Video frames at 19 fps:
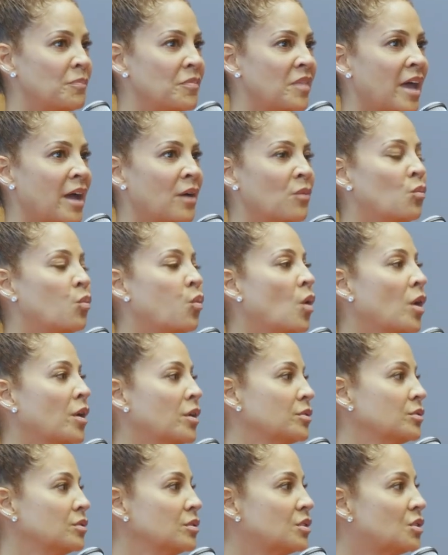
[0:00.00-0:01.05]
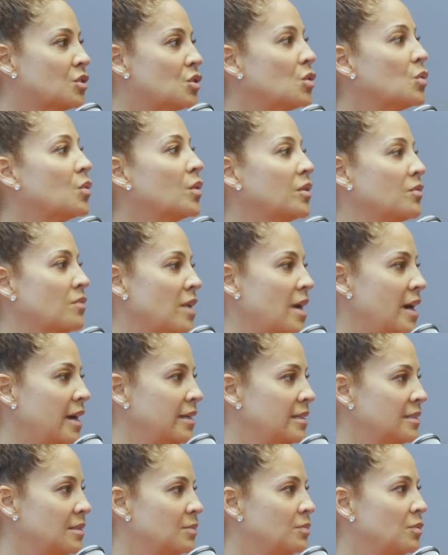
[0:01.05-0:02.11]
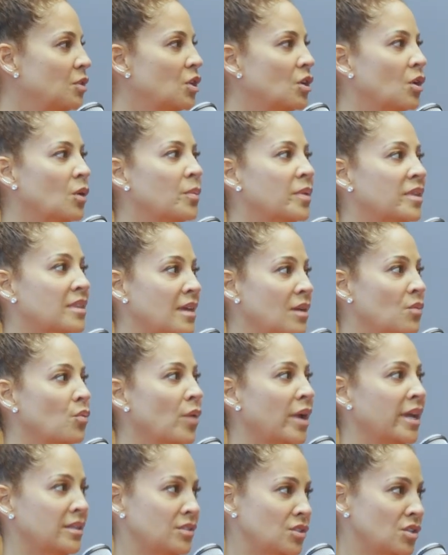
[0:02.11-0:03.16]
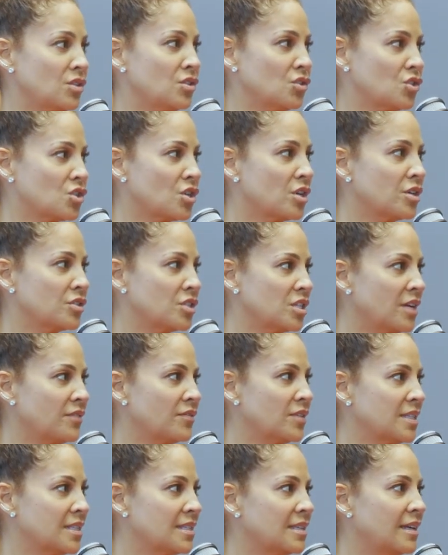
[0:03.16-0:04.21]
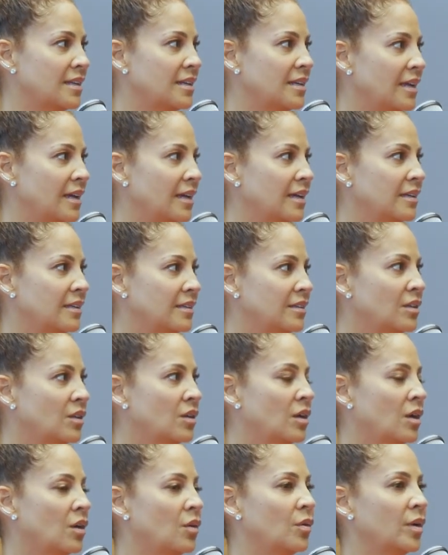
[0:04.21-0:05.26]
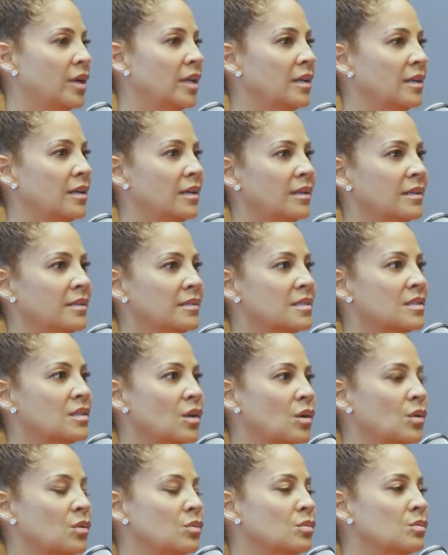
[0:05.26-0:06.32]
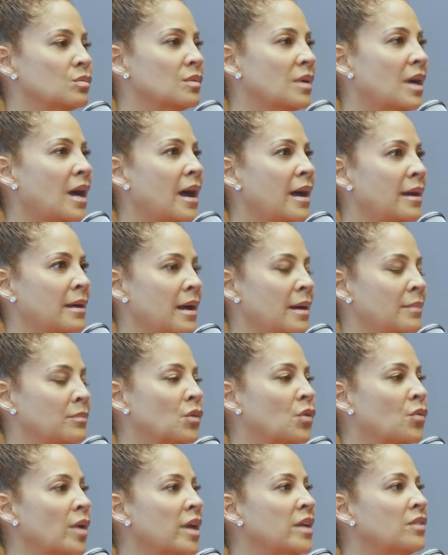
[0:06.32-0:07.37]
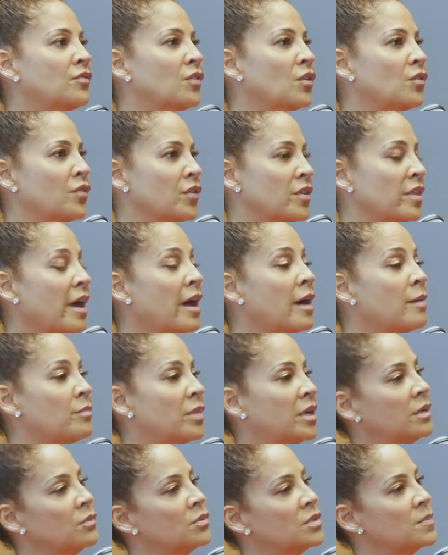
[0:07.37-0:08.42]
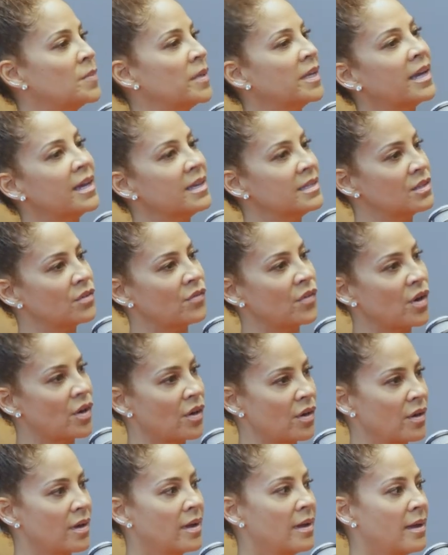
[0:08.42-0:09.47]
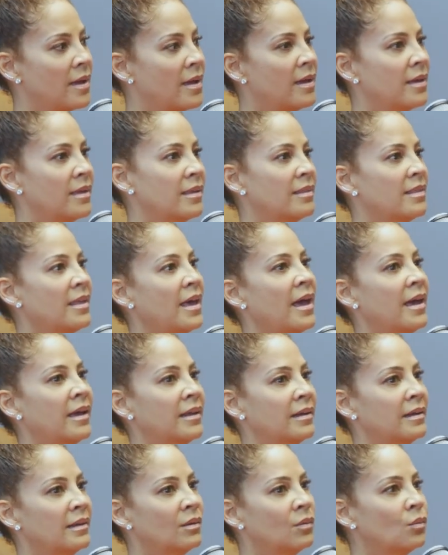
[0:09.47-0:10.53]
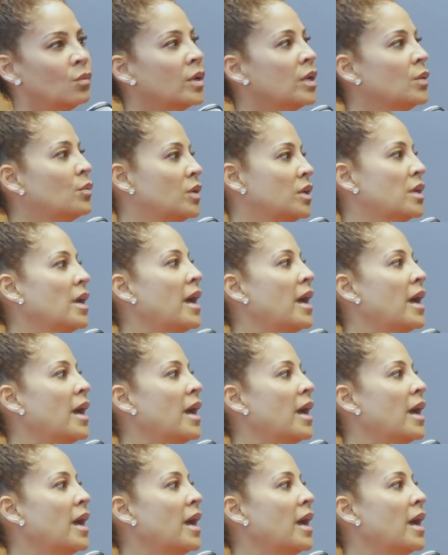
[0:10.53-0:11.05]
that weren't doing right, yeah. you know, but they ran to the church every Sunday, yeah. you know, and so I, I'm grateful for that. But it was because of her that we would